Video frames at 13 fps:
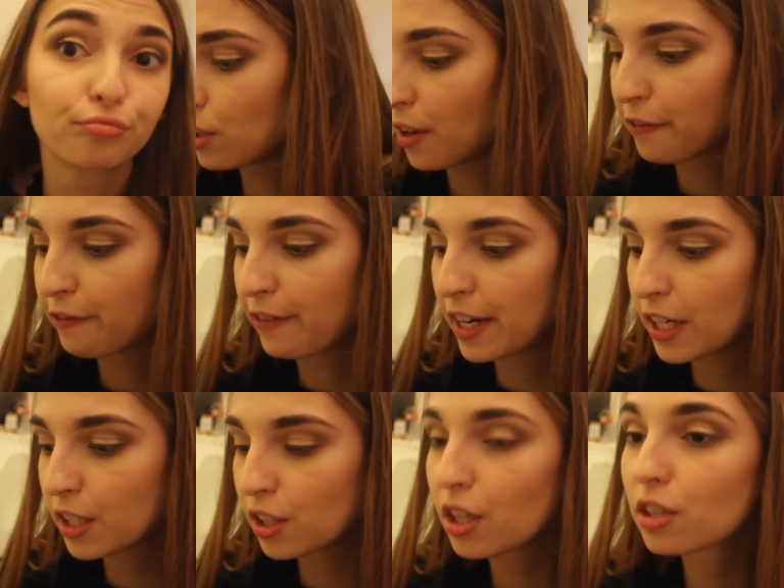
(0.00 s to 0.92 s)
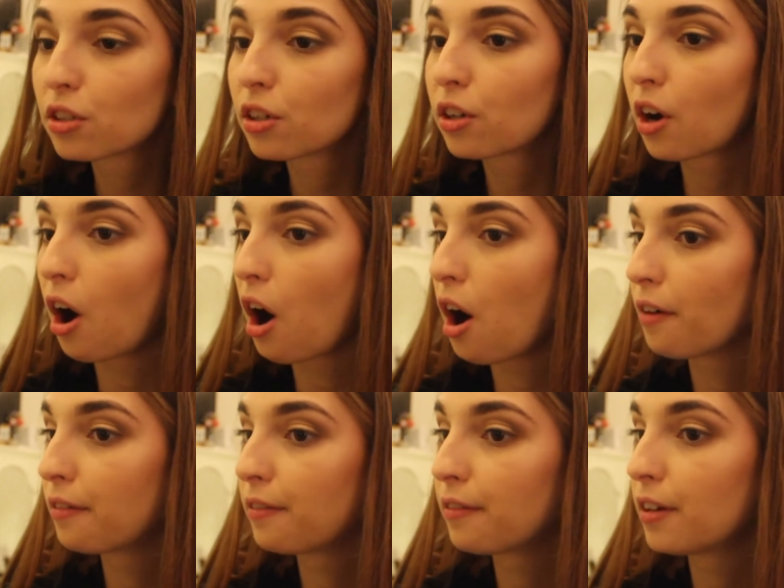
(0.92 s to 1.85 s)
To finish this look
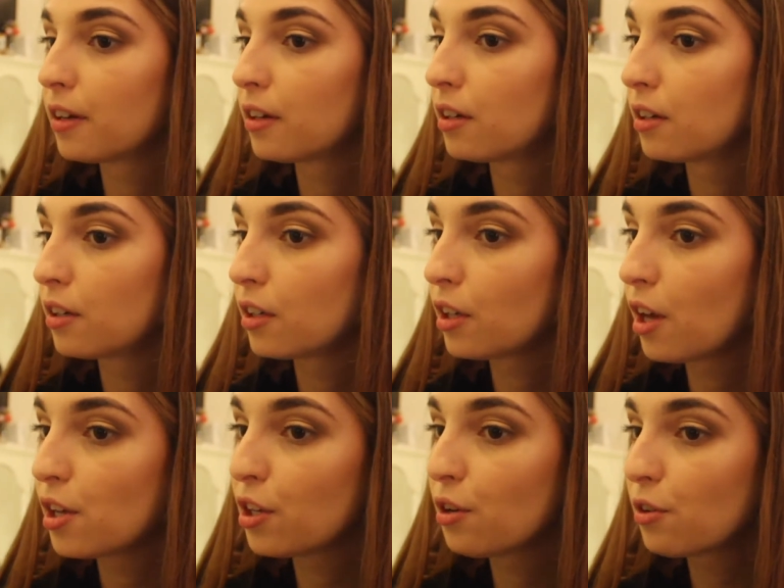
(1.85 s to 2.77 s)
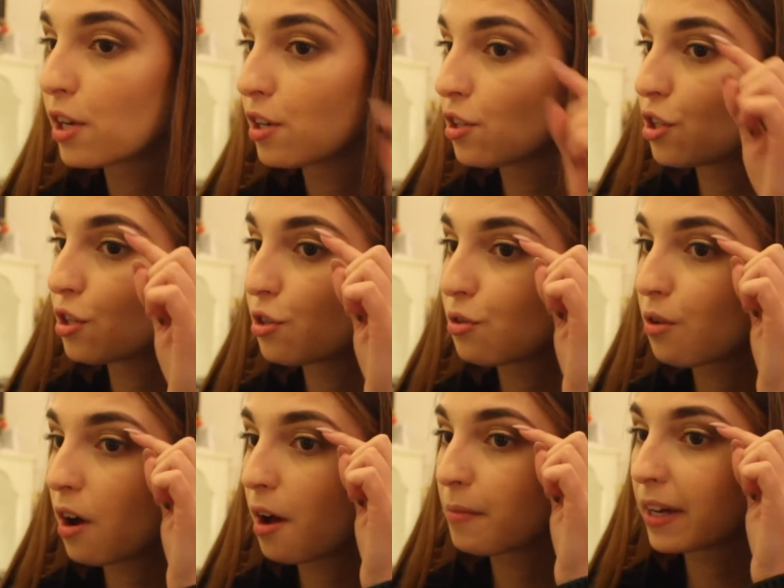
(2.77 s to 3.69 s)
off, you can
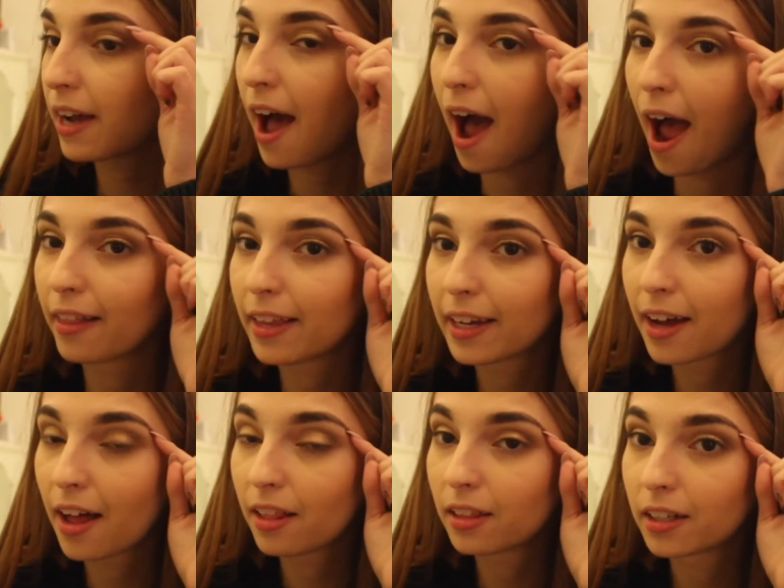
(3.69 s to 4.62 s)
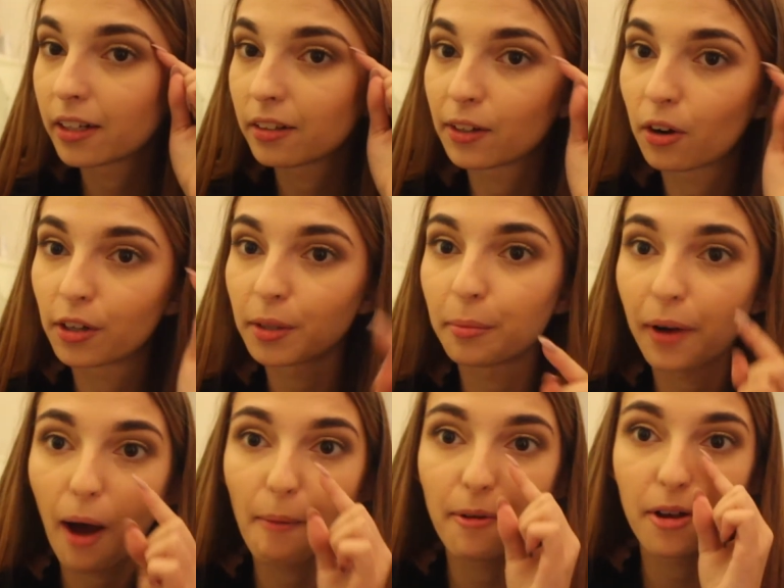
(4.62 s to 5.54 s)
do like a highlight color, like on your
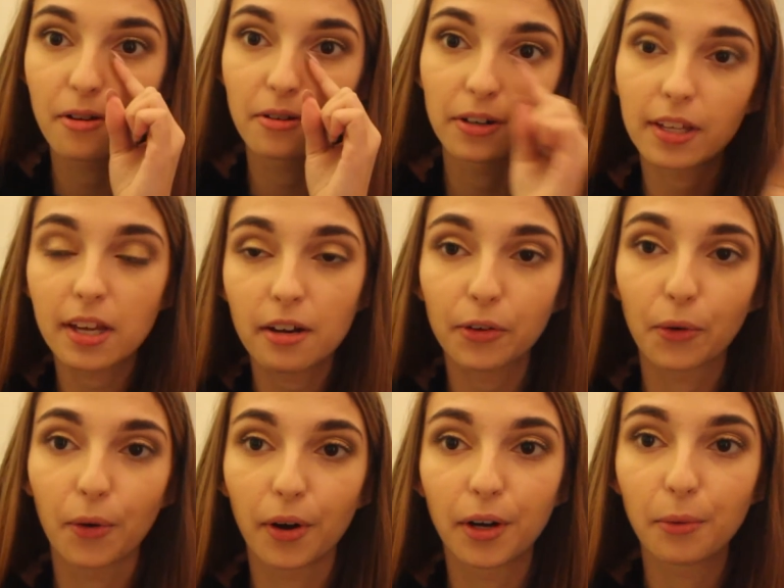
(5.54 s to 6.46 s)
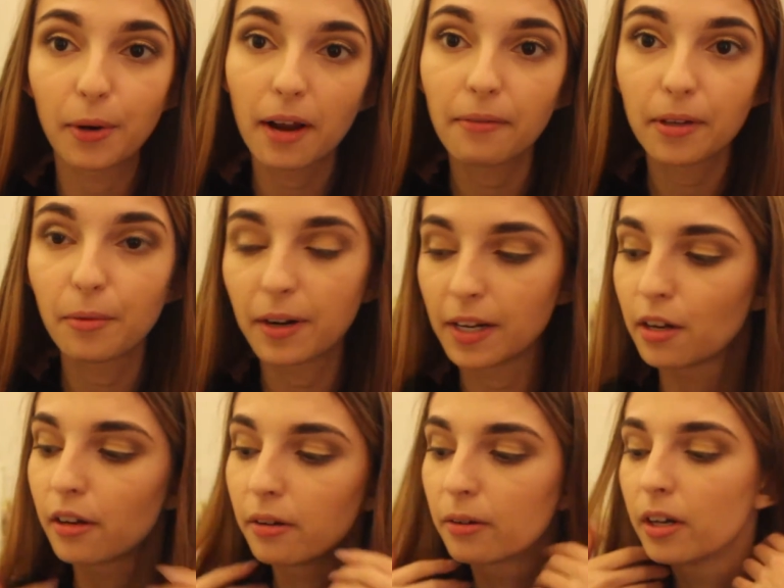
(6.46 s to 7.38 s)
brow bone or the inner corner, whatever you want to
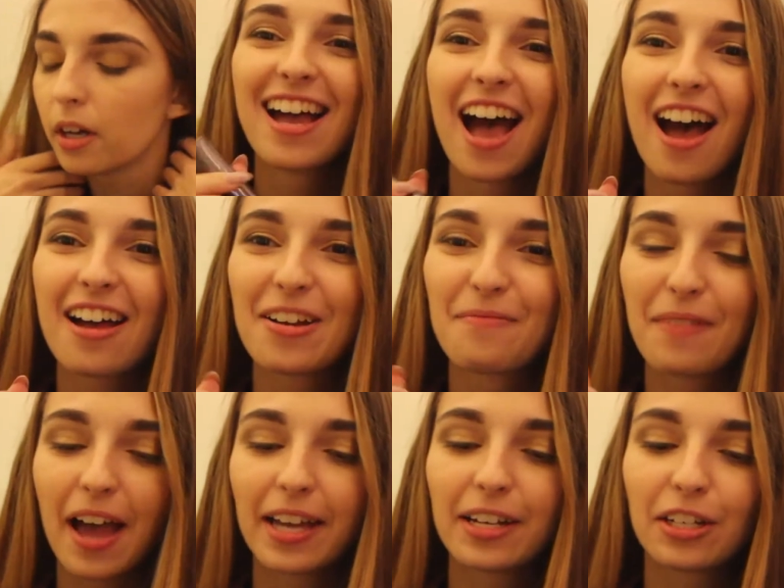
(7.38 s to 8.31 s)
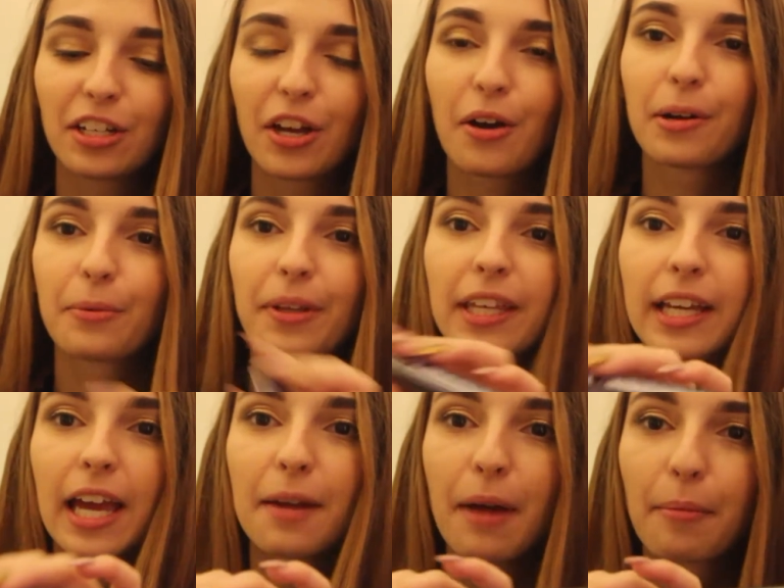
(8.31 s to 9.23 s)
do. I usually go in with,
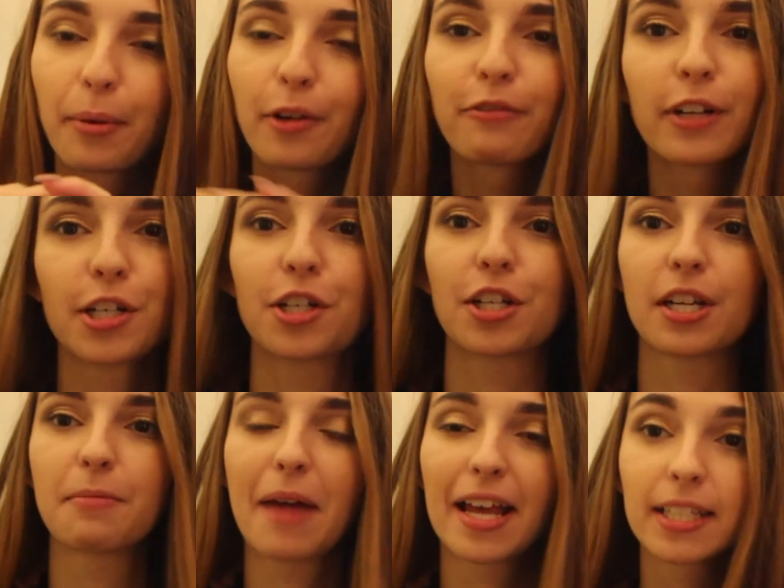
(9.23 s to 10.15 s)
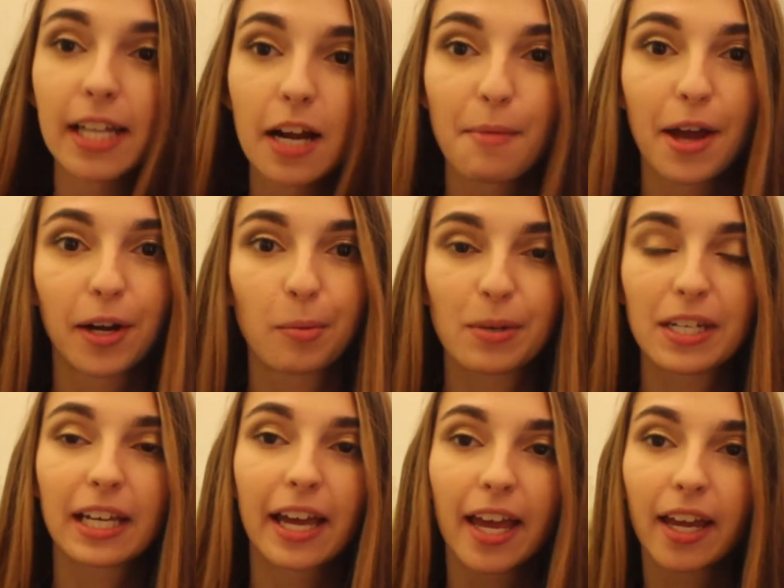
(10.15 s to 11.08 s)
again, my Perversion mascara by Urban
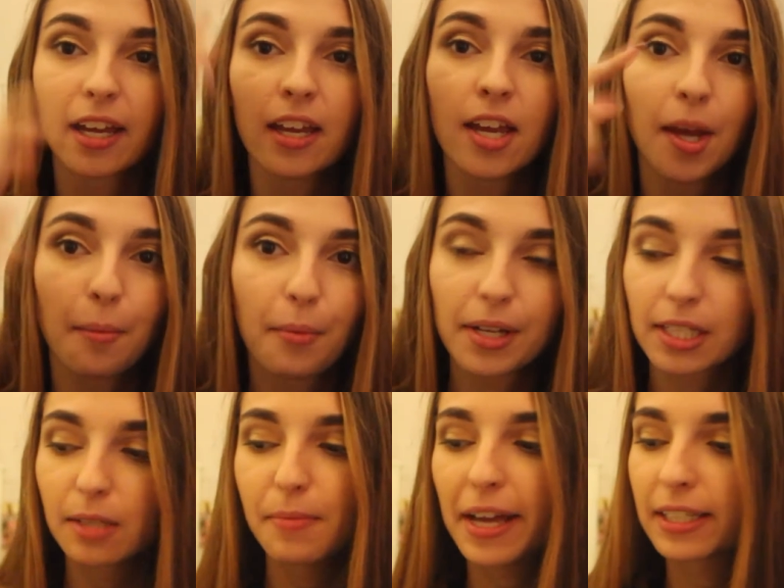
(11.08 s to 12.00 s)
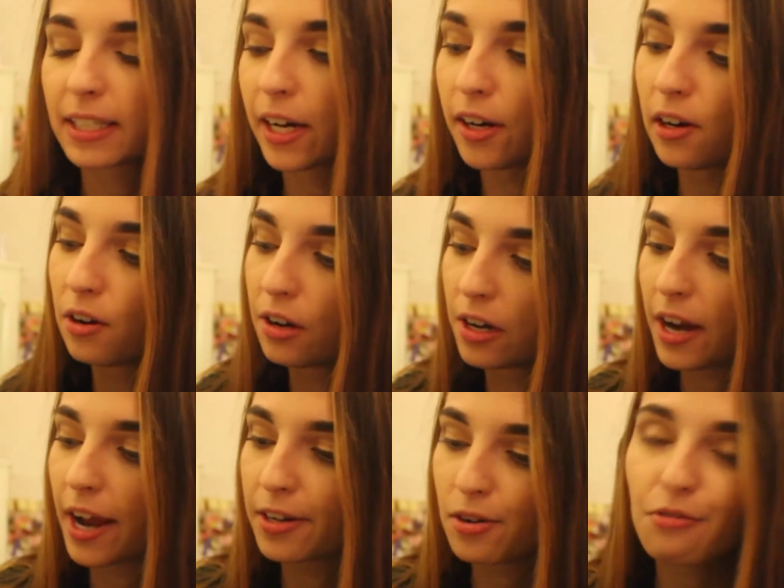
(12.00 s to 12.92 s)
Decay. Put some mascara on.
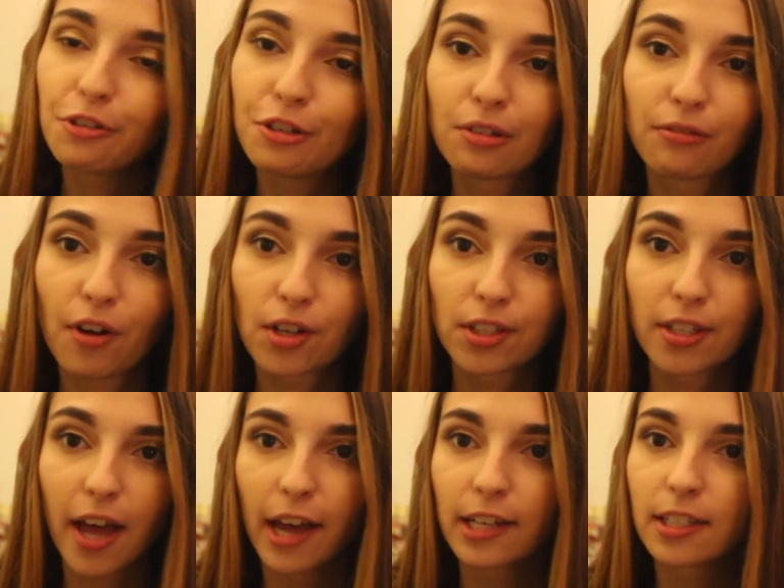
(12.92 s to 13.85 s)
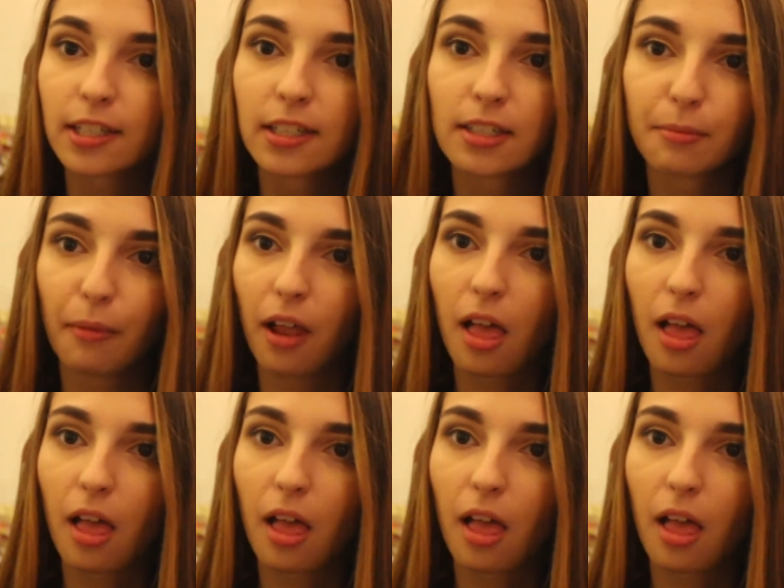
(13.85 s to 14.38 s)
I don't use false lashes.